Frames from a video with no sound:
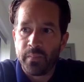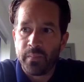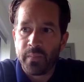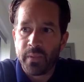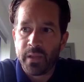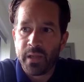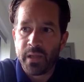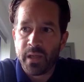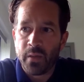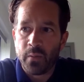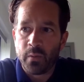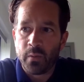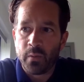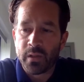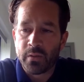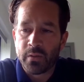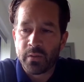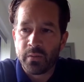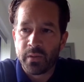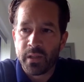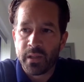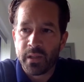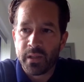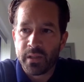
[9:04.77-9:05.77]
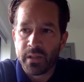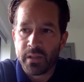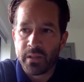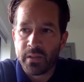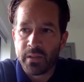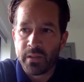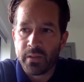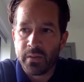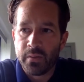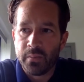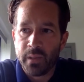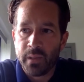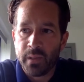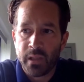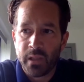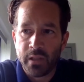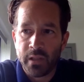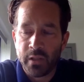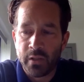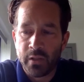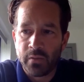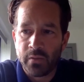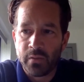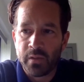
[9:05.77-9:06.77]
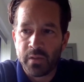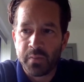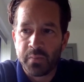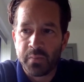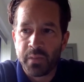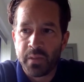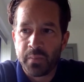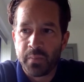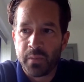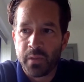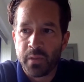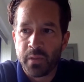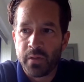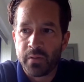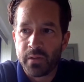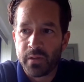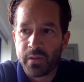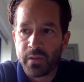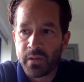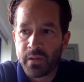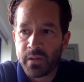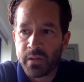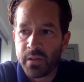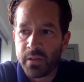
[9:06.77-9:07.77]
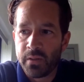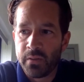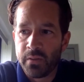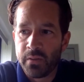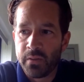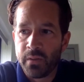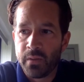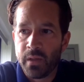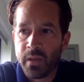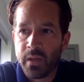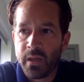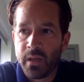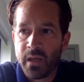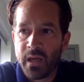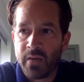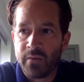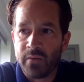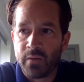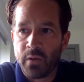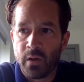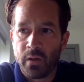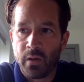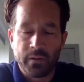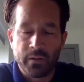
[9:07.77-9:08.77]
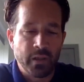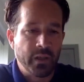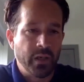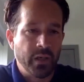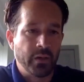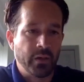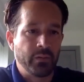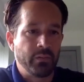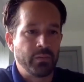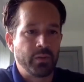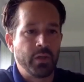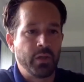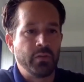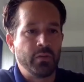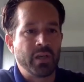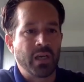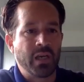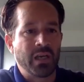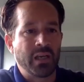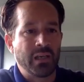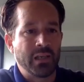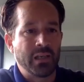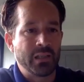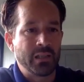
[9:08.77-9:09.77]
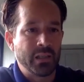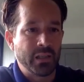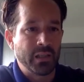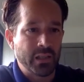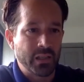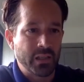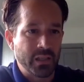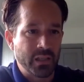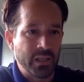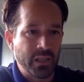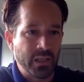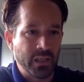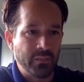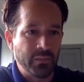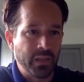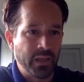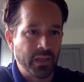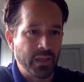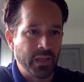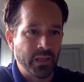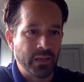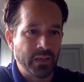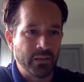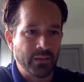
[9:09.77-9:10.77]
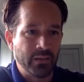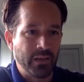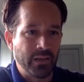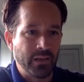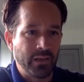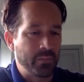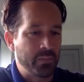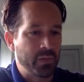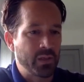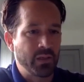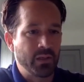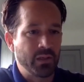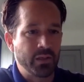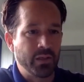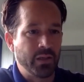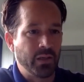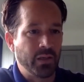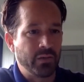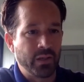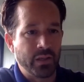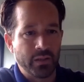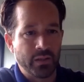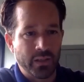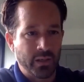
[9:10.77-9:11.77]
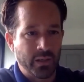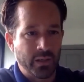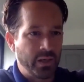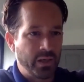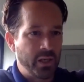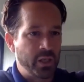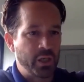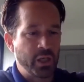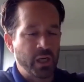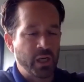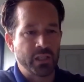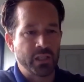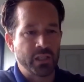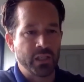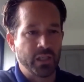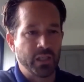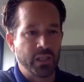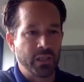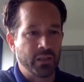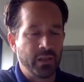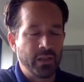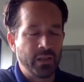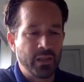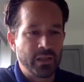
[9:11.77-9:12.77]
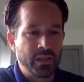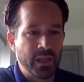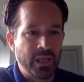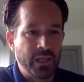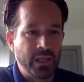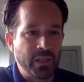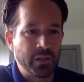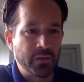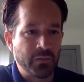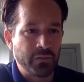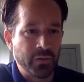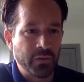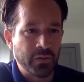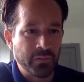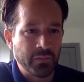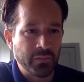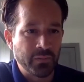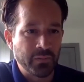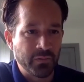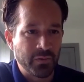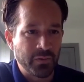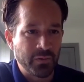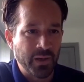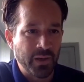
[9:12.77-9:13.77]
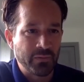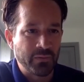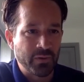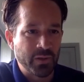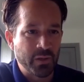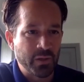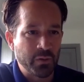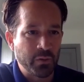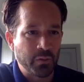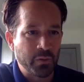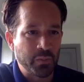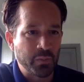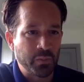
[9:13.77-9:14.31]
you know, we're talking to big insurers, big brokers who have got, you know, huge analytics team. They're absolutely, you know, they're ingesting data from every source